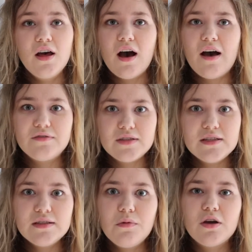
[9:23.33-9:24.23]
I've seen
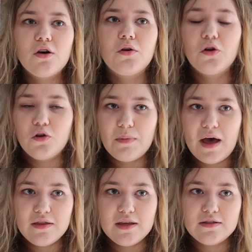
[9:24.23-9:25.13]
someone going on
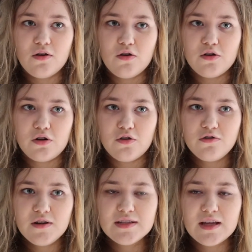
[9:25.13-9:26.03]
about this on
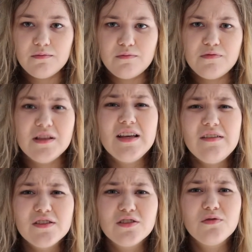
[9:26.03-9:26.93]
Goodreads. I believe
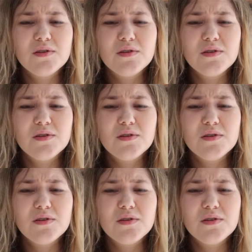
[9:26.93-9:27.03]
it's to do with